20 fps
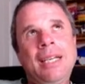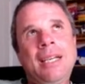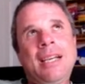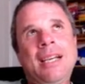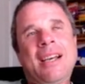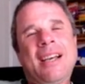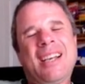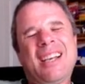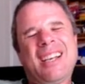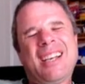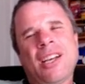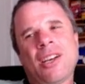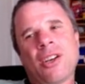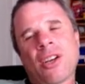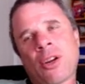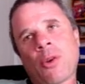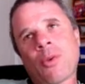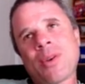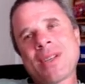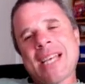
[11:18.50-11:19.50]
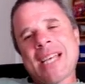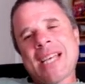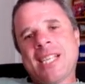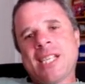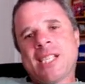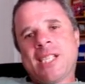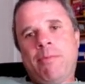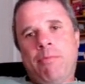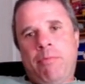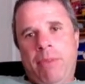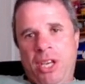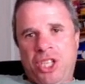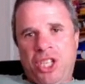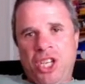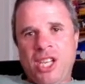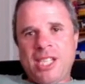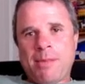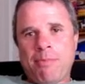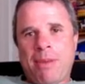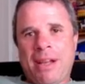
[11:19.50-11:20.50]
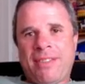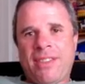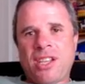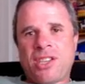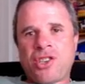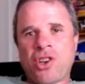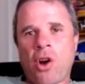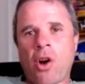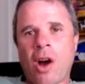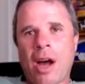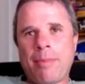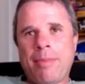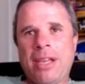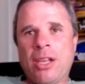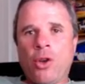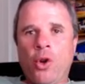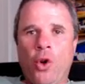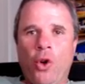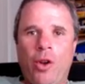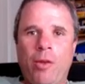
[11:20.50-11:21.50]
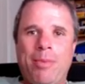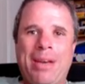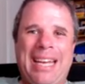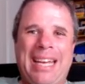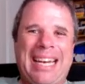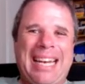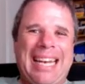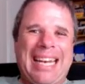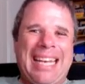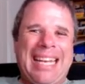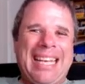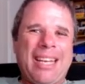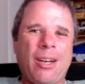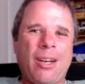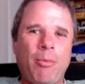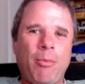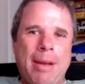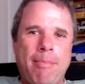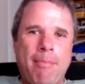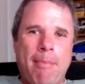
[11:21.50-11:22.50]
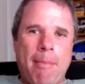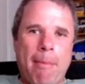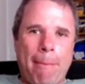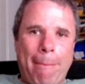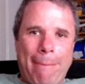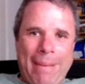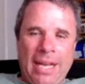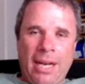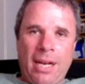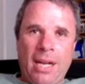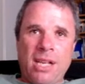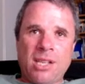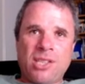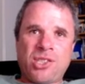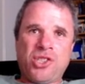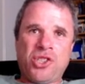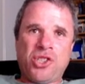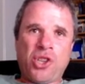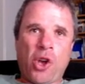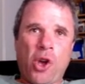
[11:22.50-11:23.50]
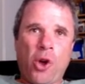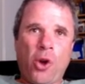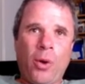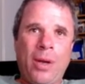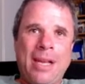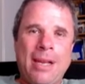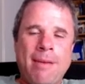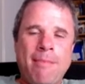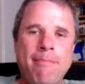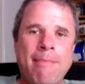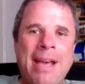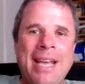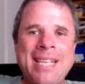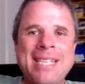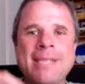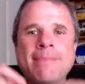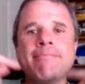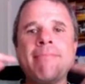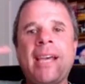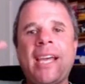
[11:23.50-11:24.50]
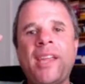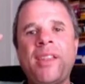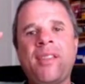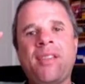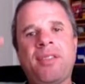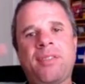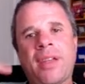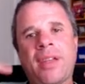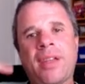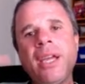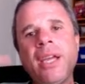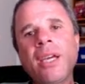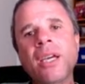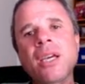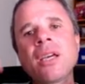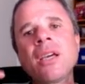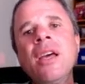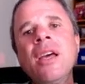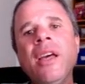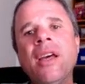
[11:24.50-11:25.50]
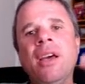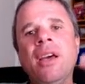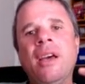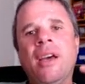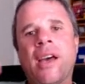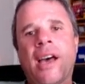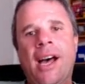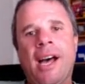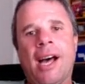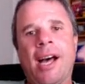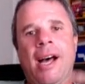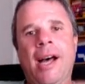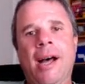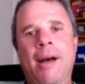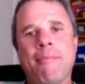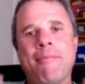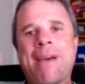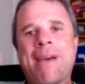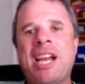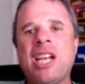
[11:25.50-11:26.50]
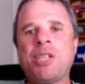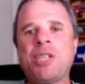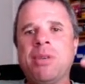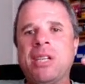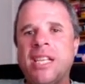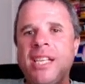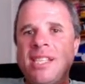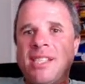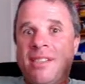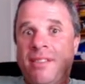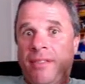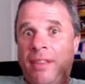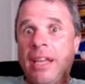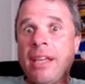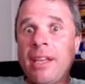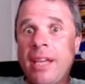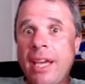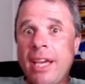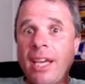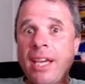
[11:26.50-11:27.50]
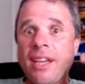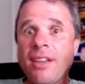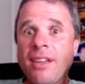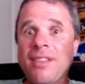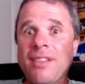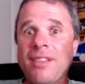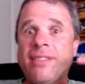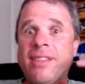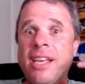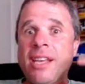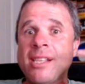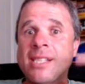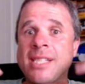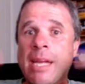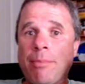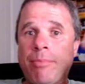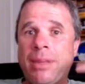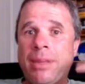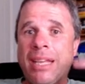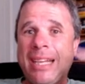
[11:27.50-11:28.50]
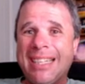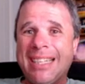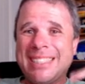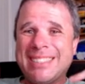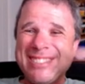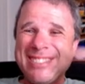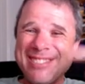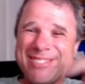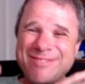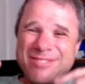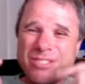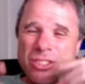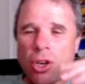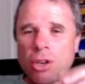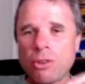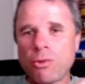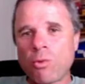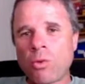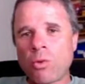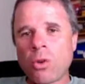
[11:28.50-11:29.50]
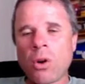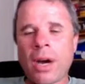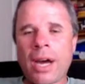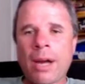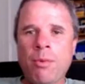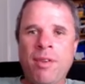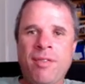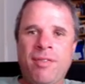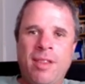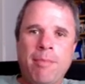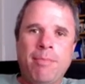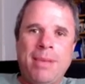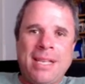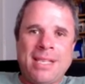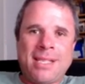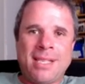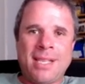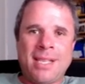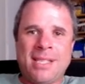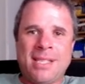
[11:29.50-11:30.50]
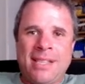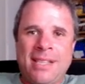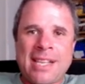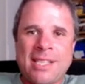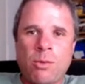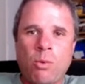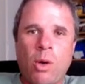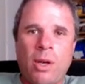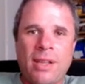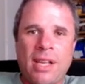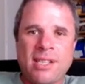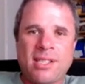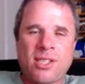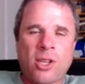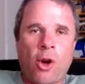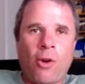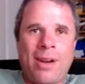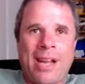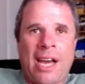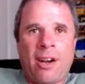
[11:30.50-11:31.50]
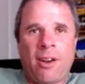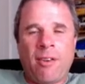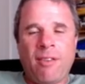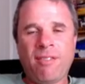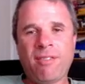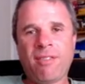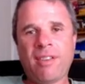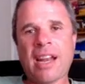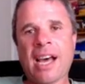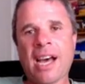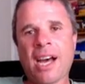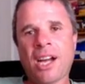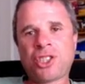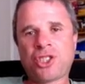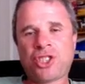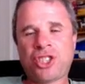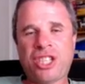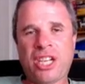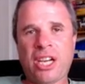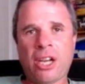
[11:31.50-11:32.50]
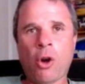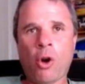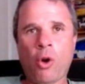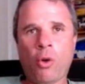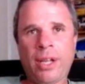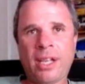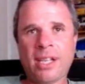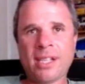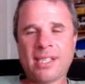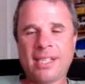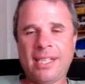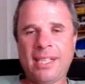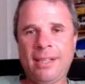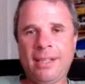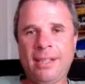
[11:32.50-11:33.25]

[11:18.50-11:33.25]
don't want to say suspicious, but the timing could have been a little bit better. So it makes me think. Management is thinking that there's something not right with the business, and that's why they sold out of large shareholdings in